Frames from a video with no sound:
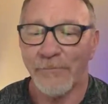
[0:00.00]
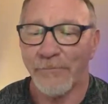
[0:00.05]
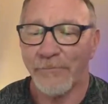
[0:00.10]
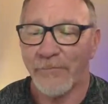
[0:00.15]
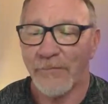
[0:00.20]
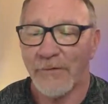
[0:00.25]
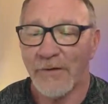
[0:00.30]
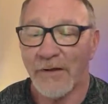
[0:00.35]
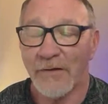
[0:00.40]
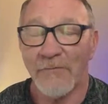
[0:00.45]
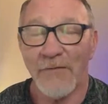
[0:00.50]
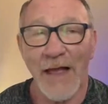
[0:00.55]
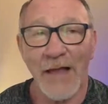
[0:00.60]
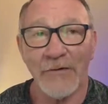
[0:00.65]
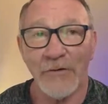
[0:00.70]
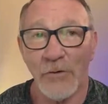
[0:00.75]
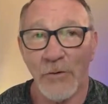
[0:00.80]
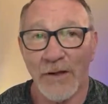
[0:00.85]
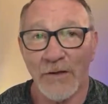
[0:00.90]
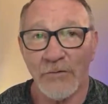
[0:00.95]

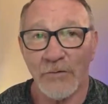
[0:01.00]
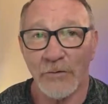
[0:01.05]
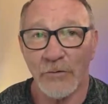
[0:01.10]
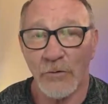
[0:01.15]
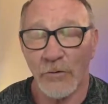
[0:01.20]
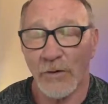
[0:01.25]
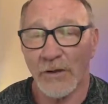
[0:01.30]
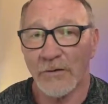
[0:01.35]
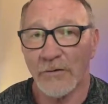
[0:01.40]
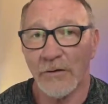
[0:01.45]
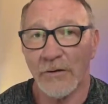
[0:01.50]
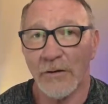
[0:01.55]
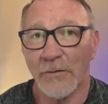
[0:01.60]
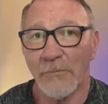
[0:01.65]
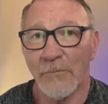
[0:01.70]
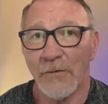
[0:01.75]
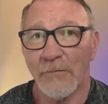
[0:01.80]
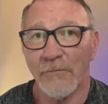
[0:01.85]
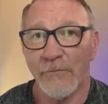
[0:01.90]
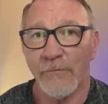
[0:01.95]
evaluation curriculum
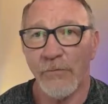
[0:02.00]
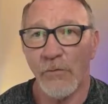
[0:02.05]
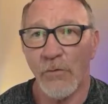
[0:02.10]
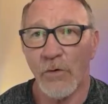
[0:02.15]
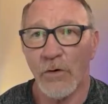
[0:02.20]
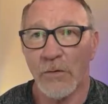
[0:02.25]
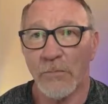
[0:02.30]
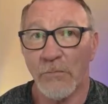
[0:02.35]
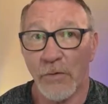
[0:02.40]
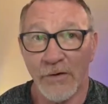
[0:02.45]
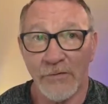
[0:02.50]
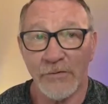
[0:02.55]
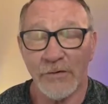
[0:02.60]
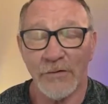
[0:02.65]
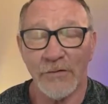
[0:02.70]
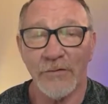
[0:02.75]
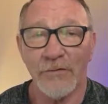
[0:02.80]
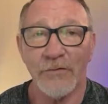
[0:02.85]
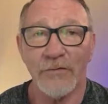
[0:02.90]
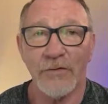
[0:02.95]
for
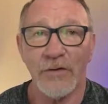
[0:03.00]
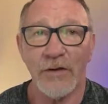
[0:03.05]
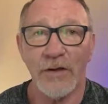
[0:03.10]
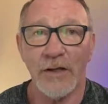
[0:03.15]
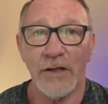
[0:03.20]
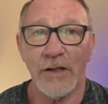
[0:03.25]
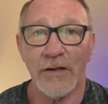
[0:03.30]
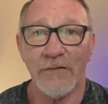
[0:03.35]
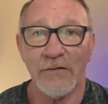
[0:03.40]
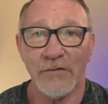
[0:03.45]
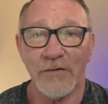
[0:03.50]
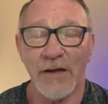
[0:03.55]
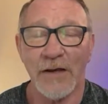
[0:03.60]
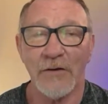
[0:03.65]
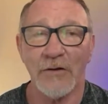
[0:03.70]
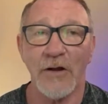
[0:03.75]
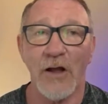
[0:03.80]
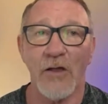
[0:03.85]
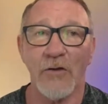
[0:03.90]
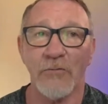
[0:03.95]
prisons and the state of
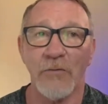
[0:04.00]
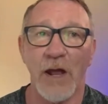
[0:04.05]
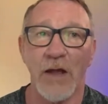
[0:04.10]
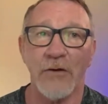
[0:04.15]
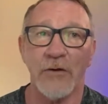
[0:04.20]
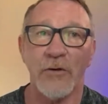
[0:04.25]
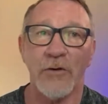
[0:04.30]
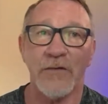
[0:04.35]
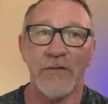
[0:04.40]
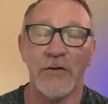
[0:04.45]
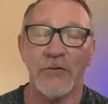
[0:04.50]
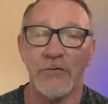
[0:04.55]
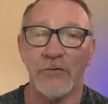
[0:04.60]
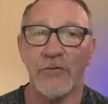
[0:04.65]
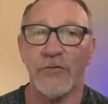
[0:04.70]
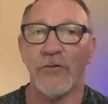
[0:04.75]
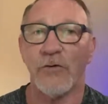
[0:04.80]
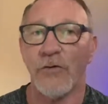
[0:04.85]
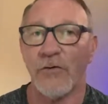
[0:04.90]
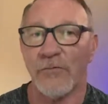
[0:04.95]
Colorado. And there's a
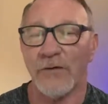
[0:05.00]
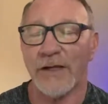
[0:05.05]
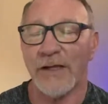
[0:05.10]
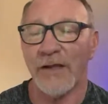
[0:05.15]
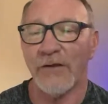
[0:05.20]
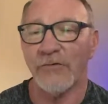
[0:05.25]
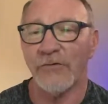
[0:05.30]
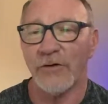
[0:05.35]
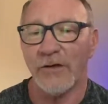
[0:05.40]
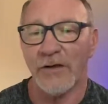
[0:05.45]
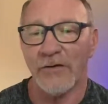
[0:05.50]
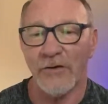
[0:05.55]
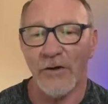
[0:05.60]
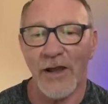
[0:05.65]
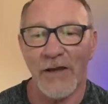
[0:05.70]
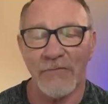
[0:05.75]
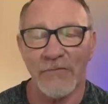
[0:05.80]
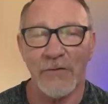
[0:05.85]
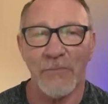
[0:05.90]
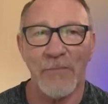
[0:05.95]
certification, and you have to
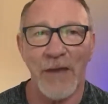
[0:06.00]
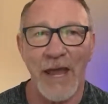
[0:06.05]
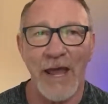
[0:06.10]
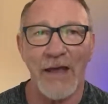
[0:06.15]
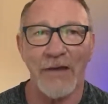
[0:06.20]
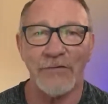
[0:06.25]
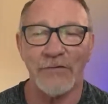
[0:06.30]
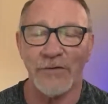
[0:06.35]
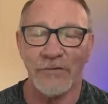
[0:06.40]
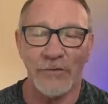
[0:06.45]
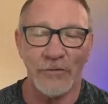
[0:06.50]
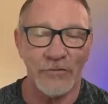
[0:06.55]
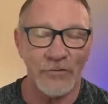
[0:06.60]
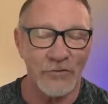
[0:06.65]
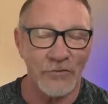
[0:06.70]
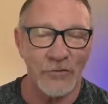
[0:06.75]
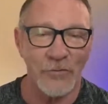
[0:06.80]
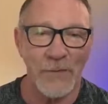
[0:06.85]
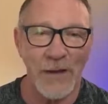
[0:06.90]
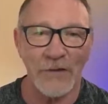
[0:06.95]
pass, and there's
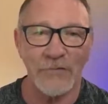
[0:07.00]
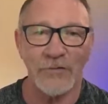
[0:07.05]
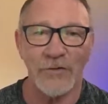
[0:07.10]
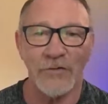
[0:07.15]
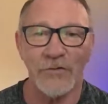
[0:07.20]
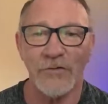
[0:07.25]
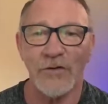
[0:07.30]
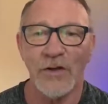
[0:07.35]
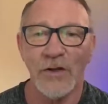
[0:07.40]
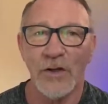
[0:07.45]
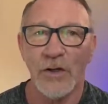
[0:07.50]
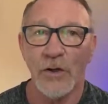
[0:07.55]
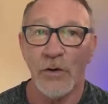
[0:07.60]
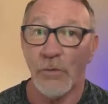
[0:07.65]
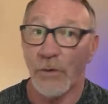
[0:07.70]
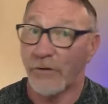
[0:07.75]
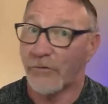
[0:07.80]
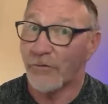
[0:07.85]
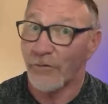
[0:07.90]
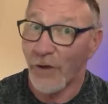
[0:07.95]
inspections, which
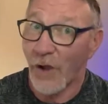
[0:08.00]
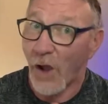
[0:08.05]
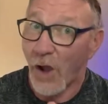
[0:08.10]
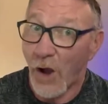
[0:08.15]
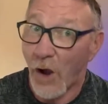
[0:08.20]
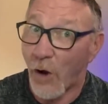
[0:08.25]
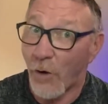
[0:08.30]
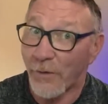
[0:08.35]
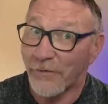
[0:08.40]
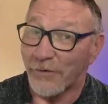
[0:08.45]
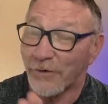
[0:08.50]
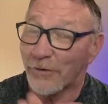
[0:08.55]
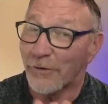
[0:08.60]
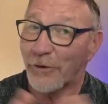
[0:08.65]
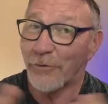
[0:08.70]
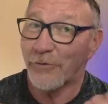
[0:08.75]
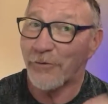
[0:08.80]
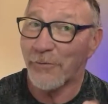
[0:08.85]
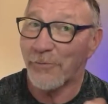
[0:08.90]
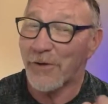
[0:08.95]
always includes a
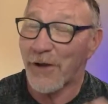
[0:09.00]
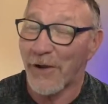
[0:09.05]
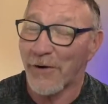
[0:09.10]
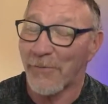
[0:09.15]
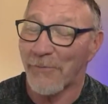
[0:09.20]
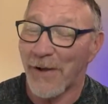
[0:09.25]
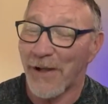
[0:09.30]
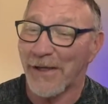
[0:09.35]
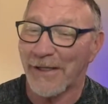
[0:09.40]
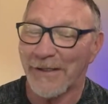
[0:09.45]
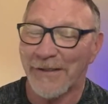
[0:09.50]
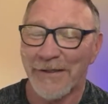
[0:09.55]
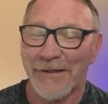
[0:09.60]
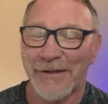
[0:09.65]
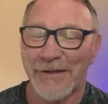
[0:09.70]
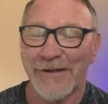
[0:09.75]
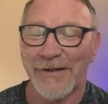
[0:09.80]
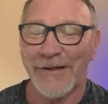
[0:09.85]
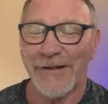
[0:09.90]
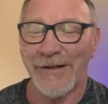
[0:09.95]
ton of money.
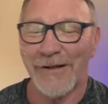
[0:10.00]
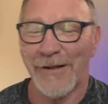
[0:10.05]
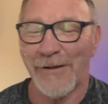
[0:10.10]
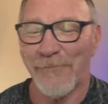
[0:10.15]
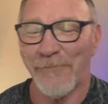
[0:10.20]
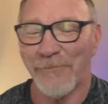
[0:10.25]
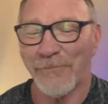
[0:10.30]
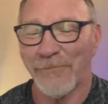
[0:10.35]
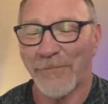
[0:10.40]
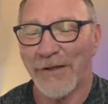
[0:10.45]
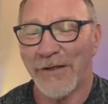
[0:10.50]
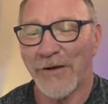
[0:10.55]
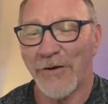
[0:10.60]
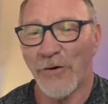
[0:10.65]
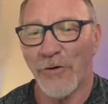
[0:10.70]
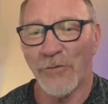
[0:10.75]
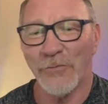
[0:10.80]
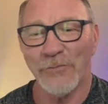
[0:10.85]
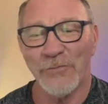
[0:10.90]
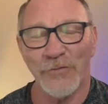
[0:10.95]

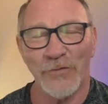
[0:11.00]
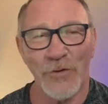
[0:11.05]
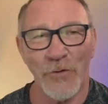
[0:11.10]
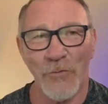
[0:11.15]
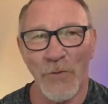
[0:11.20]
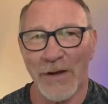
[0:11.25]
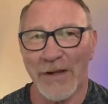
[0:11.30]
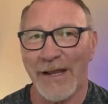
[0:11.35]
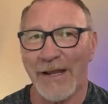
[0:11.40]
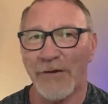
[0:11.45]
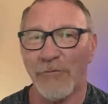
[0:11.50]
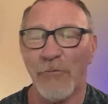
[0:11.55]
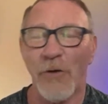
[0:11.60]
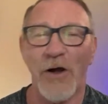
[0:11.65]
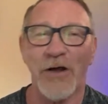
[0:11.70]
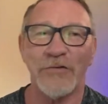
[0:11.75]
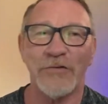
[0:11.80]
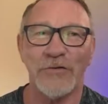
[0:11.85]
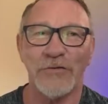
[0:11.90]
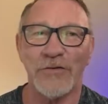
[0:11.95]
So one hand
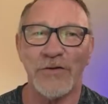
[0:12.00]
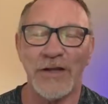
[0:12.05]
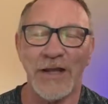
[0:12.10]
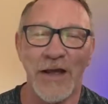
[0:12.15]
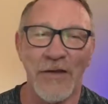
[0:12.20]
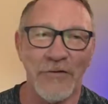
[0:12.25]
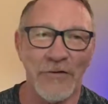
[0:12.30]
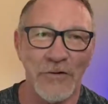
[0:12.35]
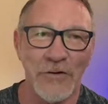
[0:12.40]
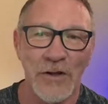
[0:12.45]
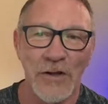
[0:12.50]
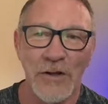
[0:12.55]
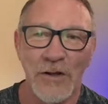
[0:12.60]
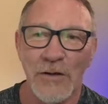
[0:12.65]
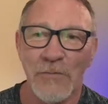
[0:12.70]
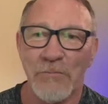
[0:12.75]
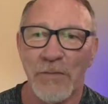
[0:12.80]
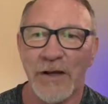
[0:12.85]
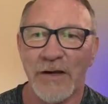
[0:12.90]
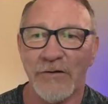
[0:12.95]
washes the other,
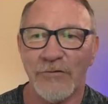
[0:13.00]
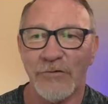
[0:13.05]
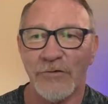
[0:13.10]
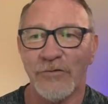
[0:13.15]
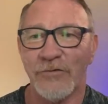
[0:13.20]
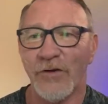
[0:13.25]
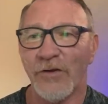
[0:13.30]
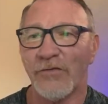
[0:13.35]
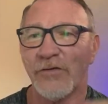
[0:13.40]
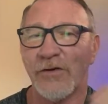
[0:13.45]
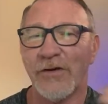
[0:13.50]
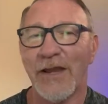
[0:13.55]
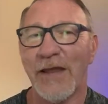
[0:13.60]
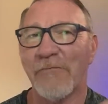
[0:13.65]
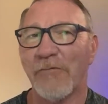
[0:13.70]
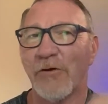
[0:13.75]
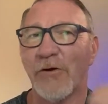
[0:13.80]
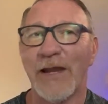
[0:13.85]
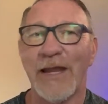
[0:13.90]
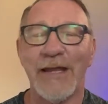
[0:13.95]
but it's just a
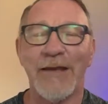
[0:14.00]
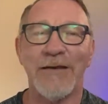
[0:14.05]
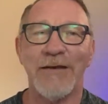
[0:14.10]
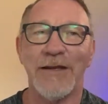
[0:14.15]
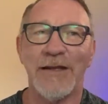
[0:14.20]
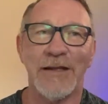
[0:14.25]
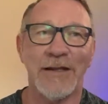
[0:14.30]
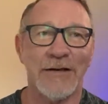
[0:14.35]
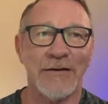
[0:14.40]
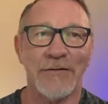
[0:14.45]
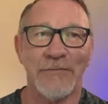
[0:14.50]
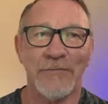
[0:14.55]
never-ending